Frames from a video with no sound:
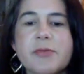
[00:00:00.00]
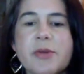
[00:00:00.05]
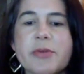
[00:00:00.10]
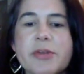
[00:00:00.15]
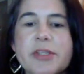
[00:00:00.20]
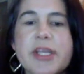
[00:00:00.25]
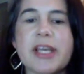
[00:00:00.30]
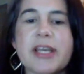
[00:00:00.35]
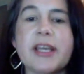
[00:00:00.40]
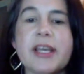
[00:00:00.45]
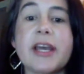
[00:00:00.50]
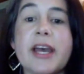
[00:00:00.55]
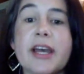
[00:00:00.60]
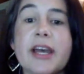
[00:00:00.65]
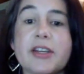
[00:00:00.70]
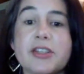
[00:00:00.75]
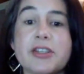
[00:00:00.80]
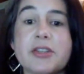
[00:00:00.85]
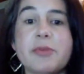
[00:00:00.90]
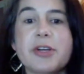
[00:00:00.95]
we were taking
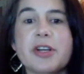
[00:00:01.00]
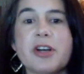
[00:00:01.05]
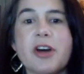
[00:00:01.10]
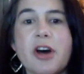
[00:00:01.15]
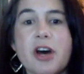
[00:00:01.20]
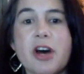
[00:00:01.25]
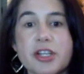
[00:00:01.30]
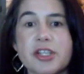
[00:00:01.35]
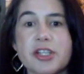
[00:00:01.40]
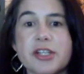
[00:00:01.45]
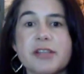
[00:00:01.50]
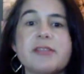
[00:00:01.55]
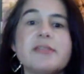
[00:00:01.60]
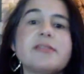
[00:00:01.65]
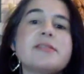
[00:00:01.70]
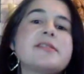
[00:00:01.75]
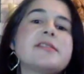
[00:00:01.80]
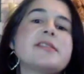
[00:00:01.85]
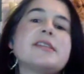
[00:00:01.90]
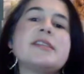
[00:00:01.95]
extra
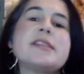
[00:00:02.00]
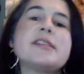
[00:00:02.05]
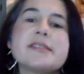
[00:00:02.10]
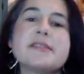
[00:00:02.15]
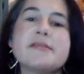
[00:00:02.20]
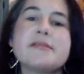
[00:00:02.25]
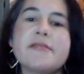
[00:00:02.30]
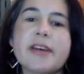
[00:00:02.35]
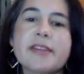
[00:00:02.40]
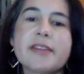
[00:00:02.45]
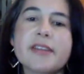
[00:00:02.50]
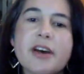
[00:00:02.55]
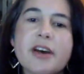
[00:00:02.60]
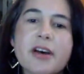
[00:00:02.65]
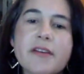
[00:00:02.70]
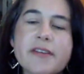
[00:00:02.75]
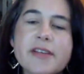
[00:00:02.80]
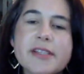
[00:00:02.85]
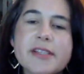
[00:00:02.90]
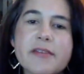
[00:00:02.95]
precautions to disinfect the
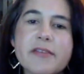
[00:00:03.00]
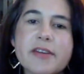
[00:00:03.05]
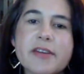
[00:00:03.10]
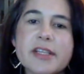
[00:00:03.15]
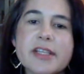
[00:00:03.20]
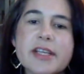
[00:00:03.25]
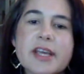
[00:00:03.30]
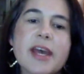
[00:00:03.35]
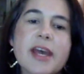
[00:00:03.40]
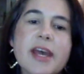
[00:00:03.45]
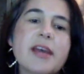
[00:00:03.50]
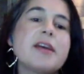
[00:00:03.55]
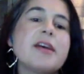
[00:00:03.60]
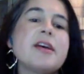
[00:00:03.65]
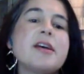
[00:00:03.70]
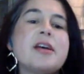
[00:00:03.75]
office every day